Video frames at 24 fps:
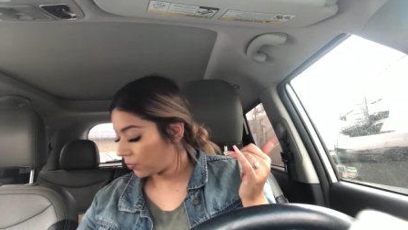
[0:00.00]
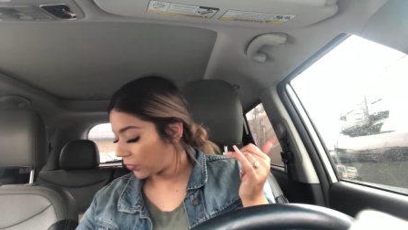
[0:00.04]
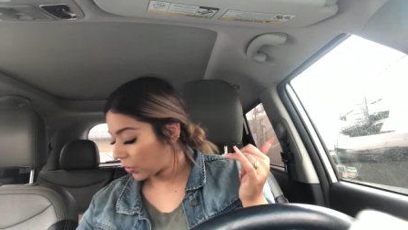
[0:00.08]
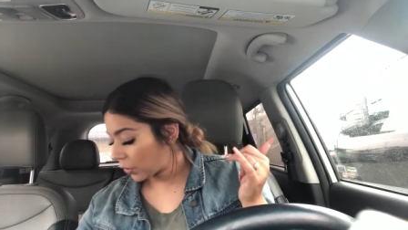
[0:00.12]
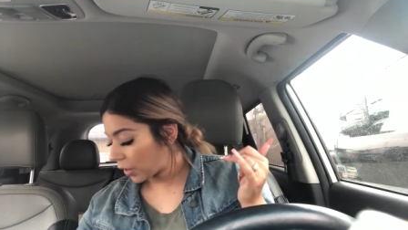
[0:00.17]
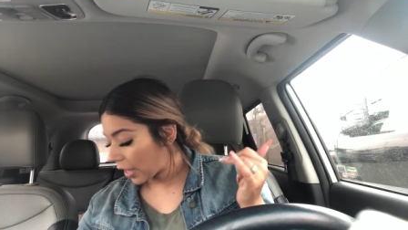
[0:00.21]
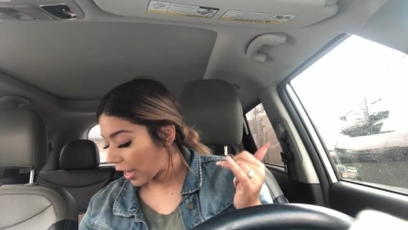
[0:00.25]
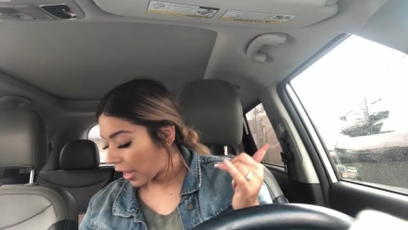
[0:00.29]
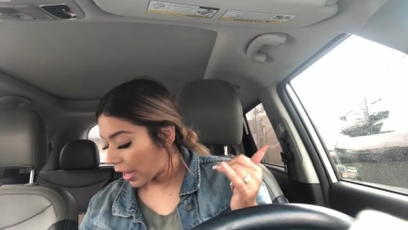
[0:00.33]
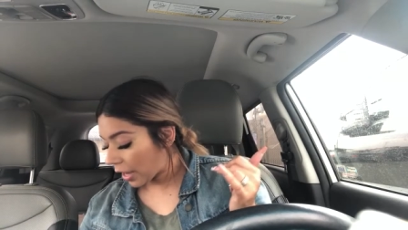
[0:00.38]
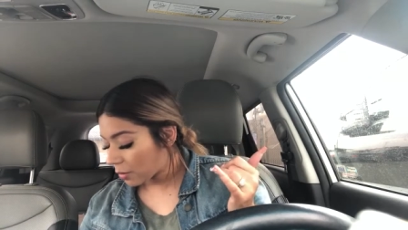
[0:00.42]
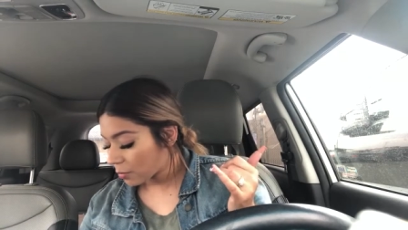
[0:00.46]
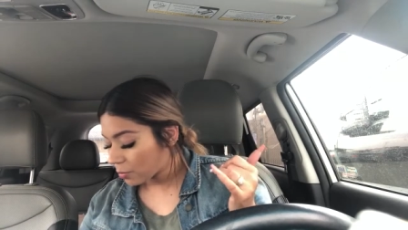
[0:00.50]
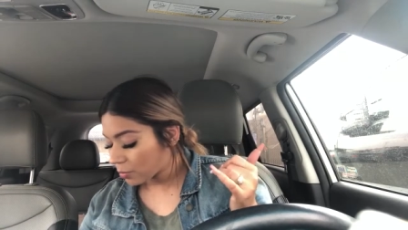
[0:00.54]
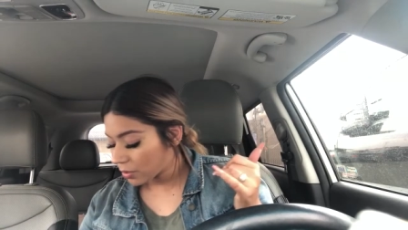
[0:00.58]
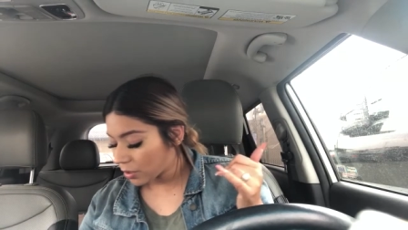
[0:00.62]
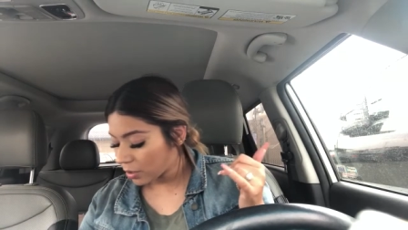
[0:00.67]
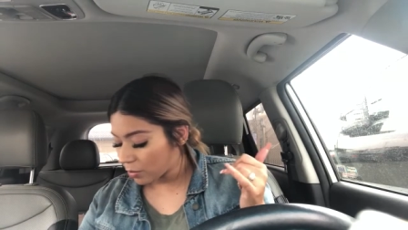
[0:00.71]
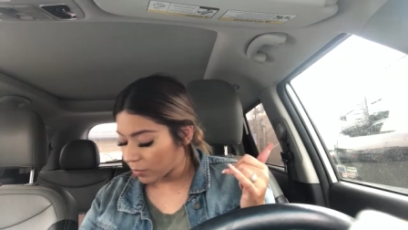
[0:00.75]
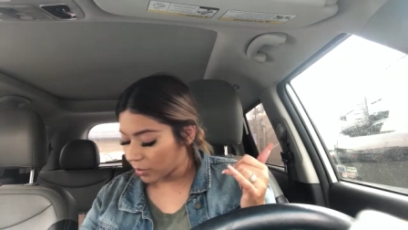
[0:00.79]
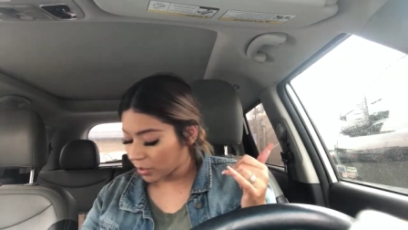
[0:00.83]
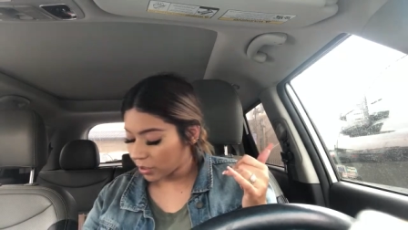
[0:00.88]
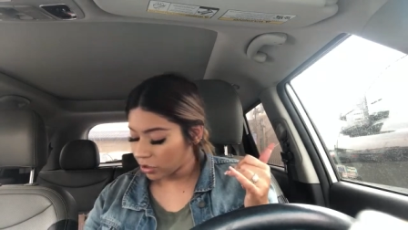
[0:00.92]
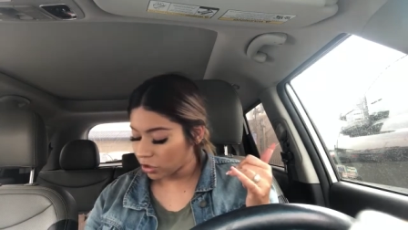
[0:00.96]
Okay, I
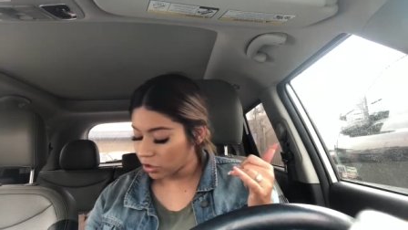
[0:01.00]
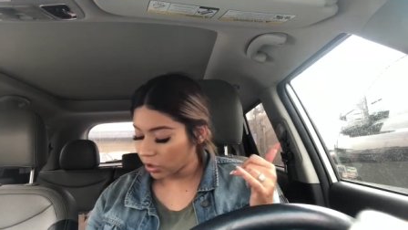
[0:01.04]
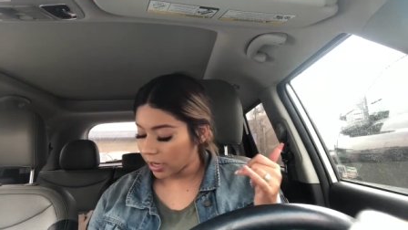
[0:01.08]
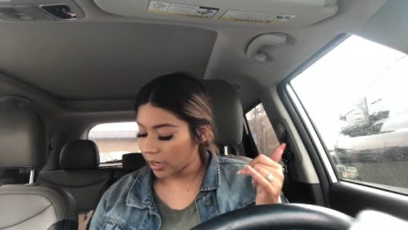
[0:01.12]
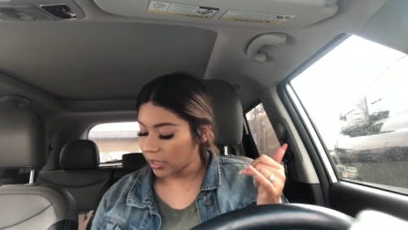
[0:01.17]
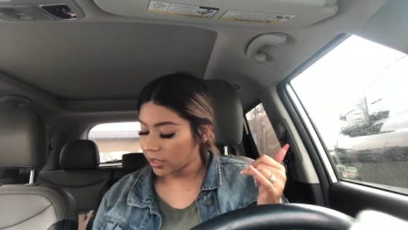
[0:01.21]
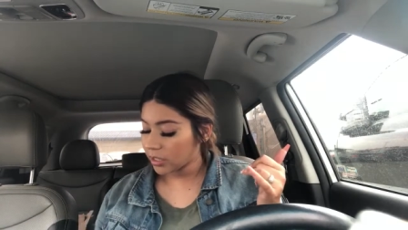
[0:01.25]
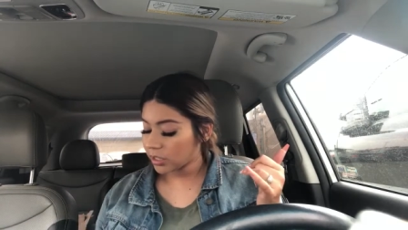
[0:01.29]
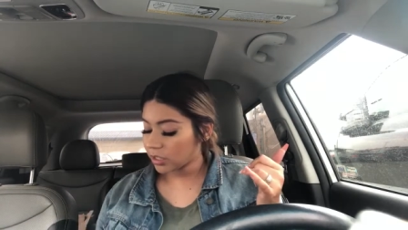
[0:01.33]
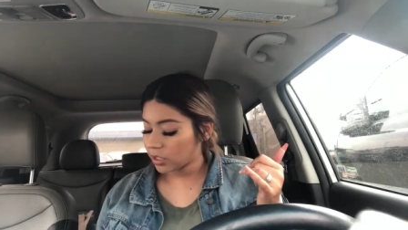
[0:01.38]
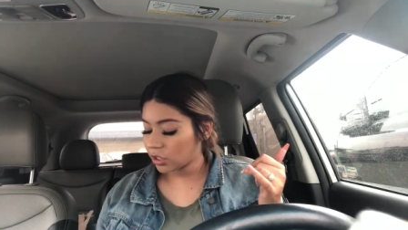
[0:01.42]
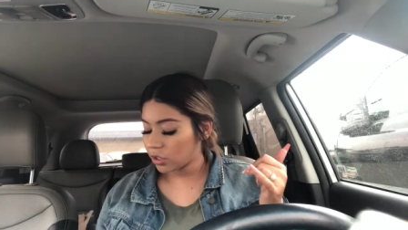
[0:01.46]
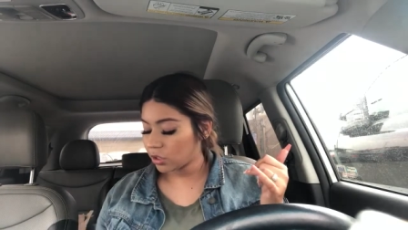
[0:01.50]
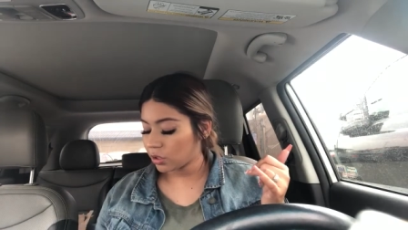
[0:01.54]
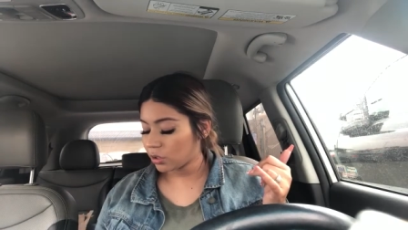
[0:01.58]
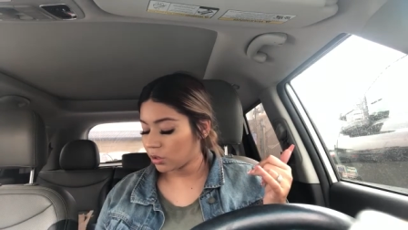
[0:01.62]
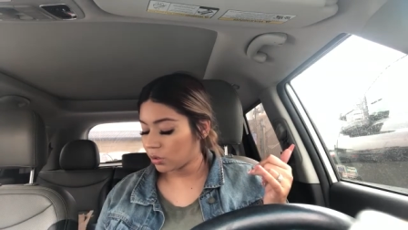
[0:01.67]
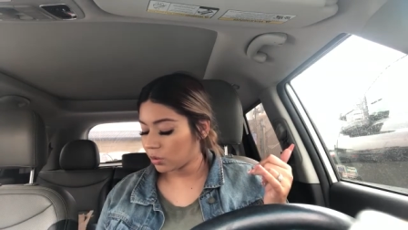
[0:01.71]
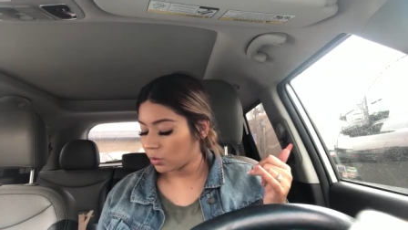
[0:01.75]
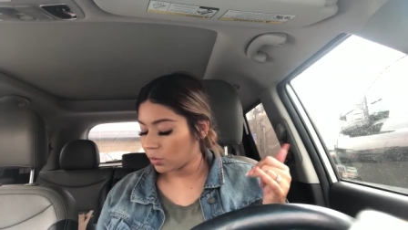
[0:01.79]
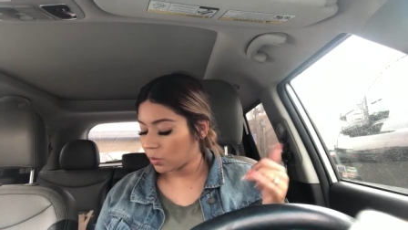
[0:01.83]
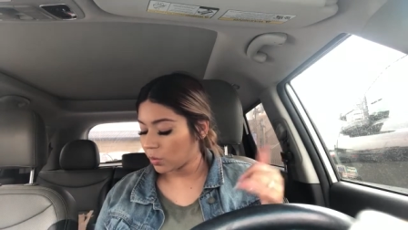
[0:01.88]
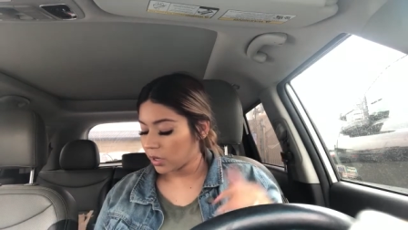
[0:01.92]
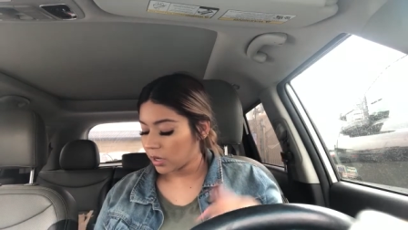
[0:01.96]
really want to try this
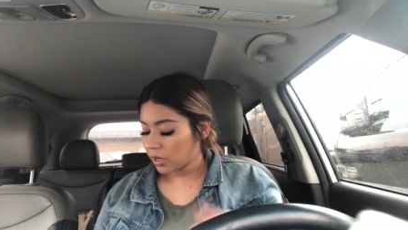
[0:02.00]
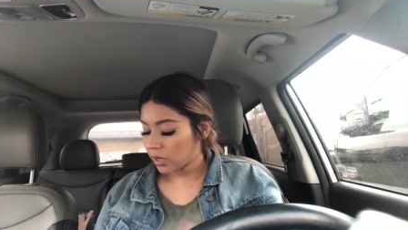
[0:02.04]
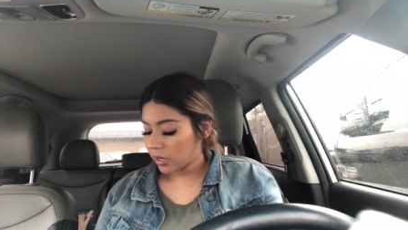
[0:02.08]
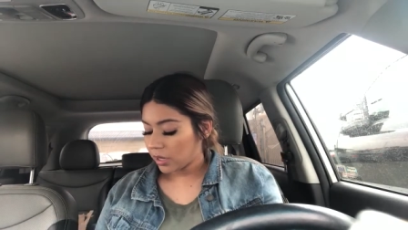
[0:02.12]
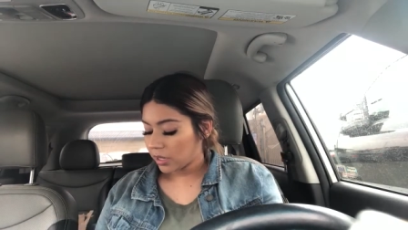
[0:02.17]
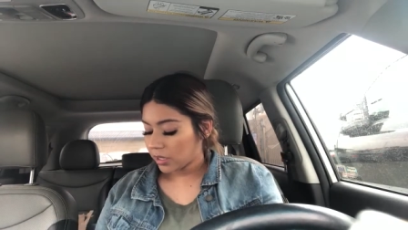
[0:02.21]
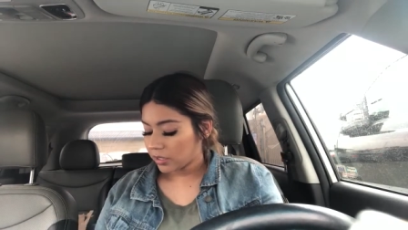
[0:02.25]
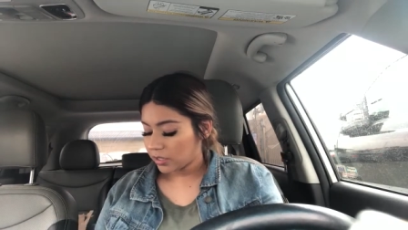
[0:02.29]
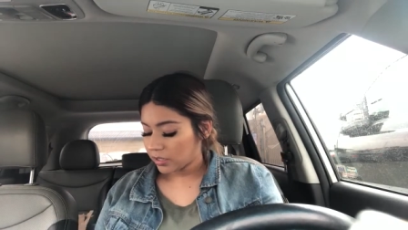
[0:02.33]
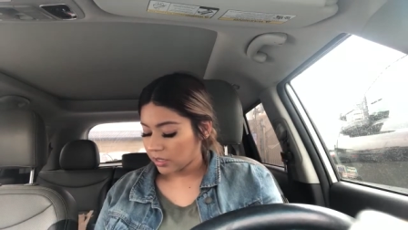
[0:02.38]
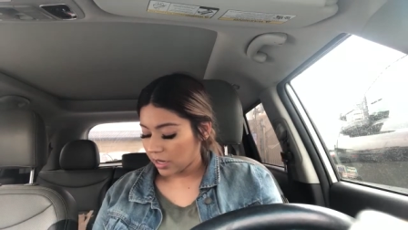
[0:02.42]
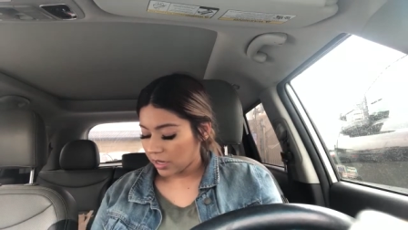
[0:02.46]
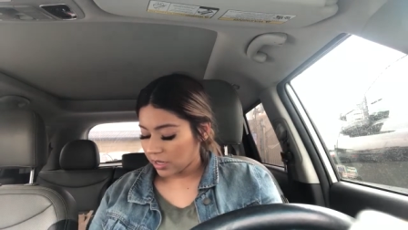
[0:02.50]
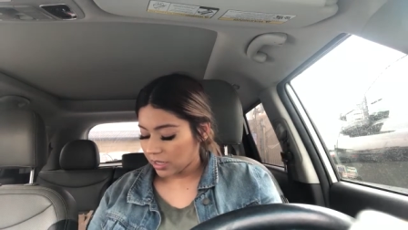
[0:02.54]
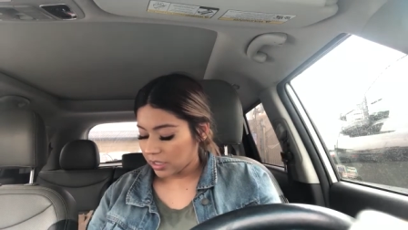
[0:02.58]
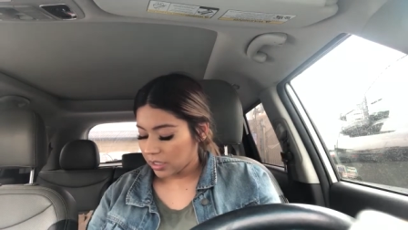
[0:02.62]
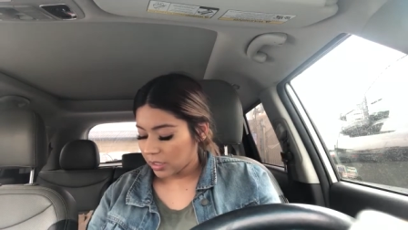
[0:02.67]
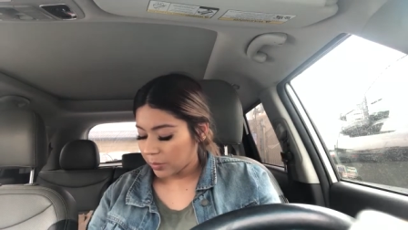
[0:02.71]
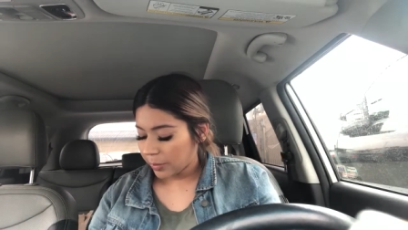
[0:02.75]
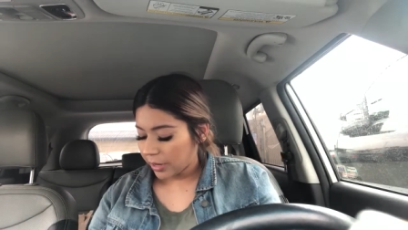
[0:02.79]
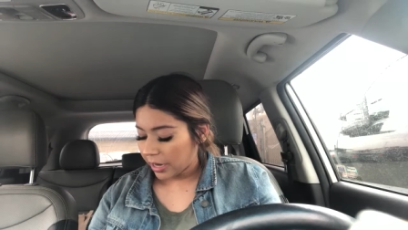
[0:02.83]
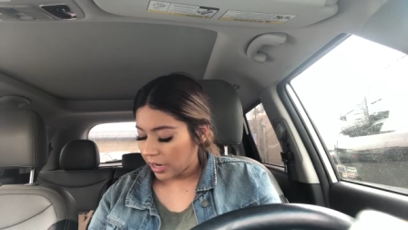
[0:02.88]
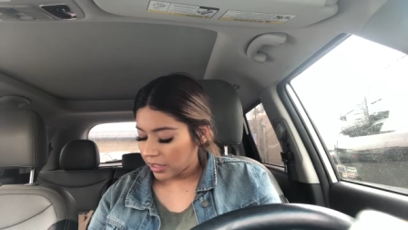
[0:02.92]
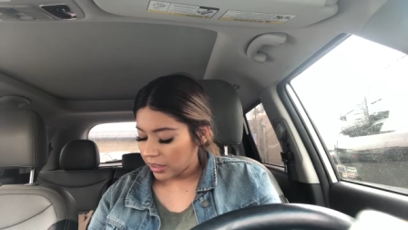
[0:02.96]
new setting spray.